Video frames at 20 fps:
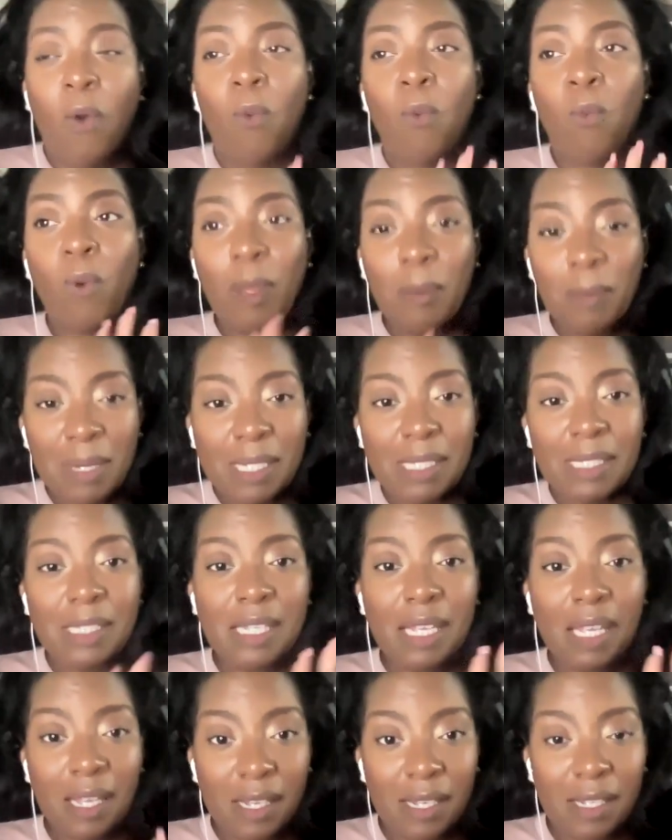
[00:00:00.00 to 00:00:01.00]
Women
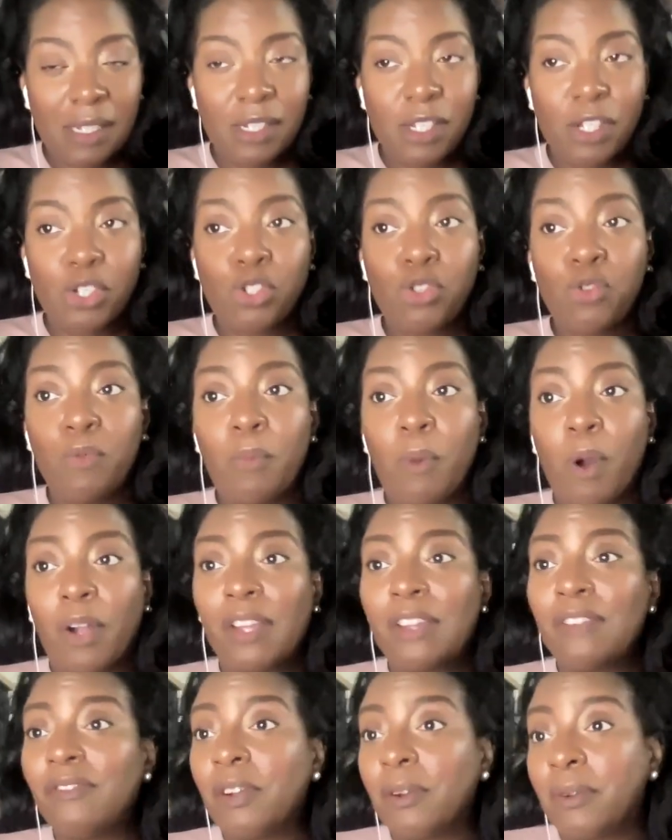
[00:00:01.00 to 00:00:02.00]
tend to
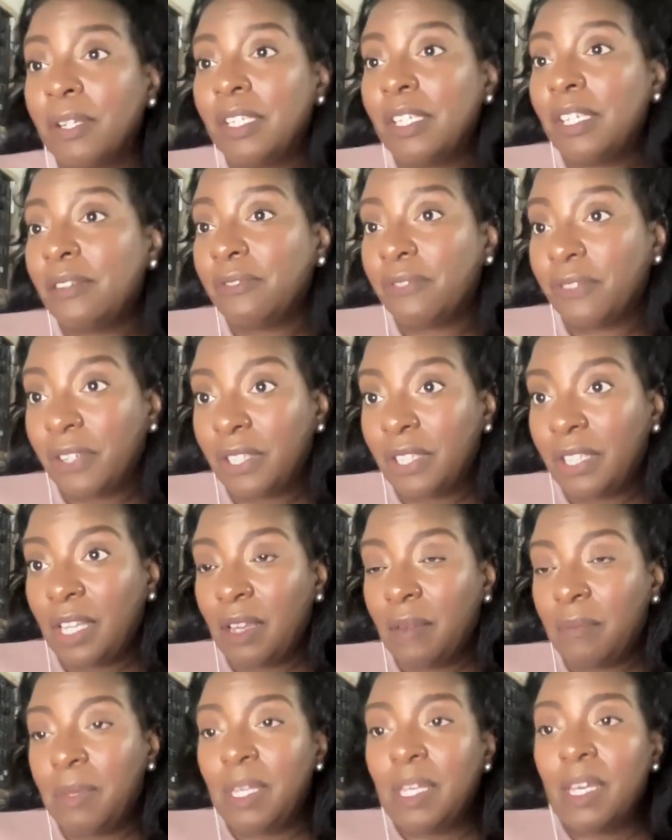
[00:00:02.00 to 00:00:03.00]
market very
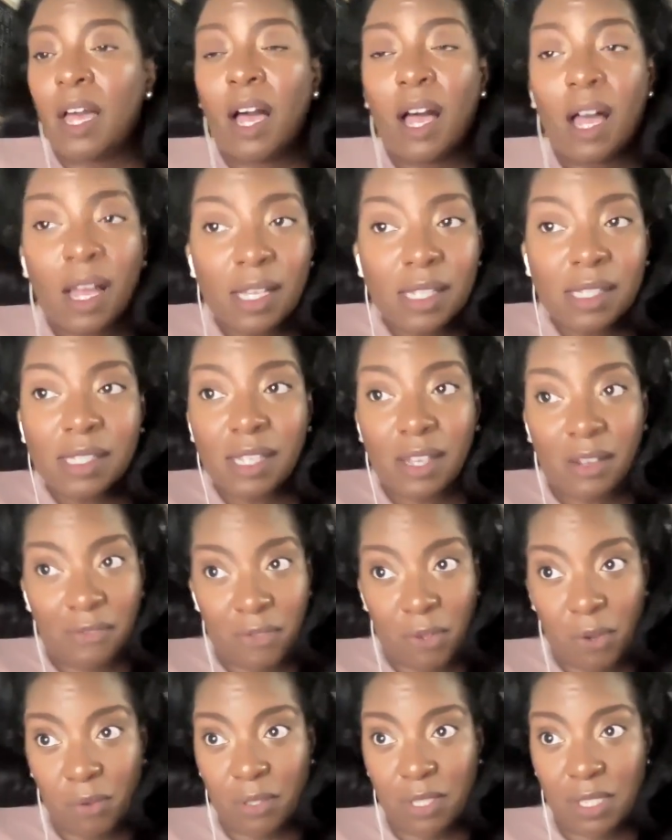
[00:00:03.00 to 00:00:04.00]
differently because
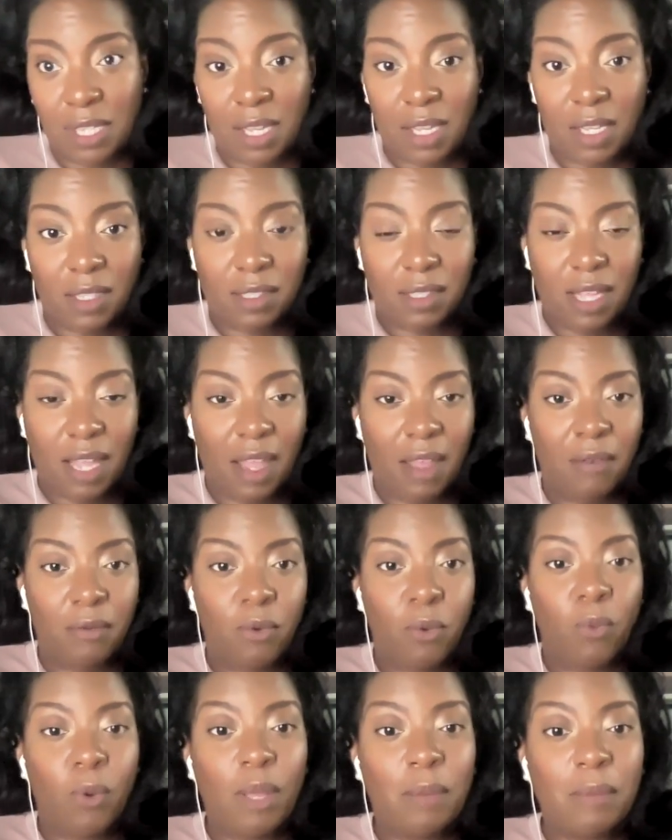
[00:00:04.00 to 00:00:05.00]
of those things.
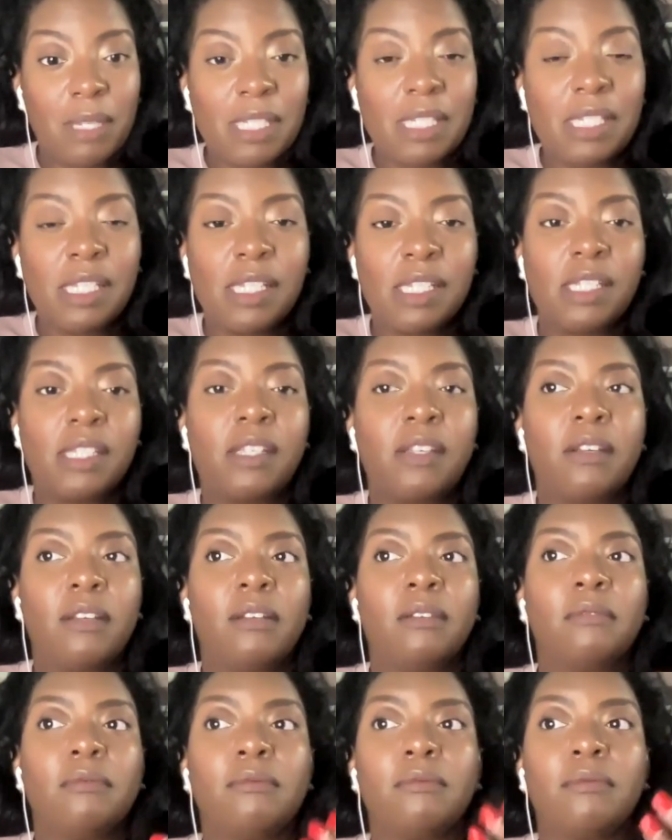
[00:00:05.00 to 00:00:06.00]
And women tend
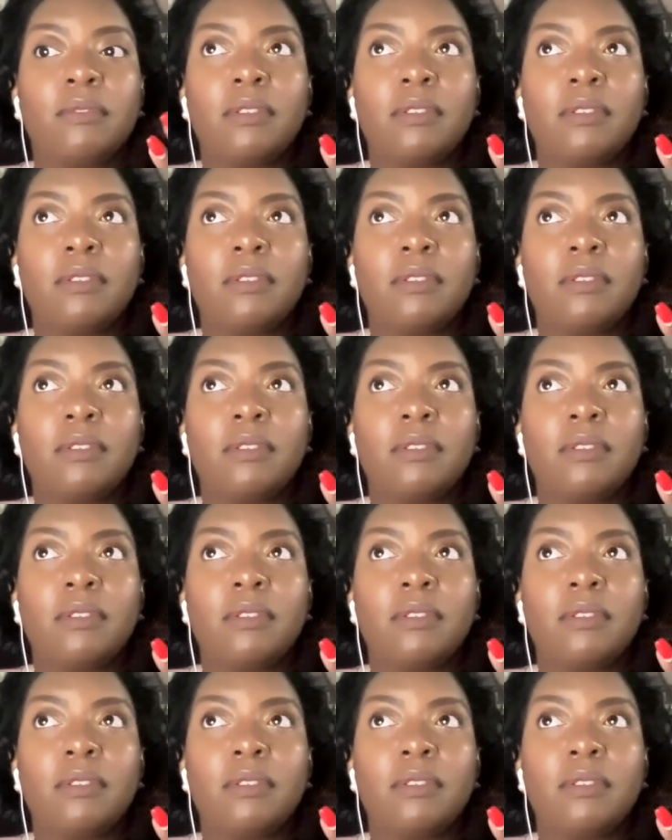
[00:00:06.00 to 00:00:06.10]
to